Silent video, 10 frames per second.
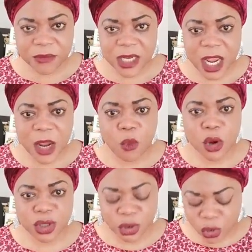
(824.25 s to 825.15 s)
it
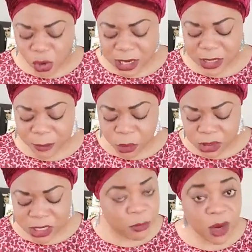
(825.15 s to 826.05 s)
was so in
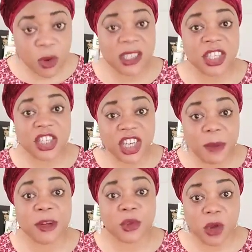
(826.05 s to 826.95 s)
abundance, but it wasn't cheap
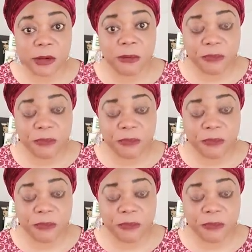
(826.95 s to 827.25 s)
as well.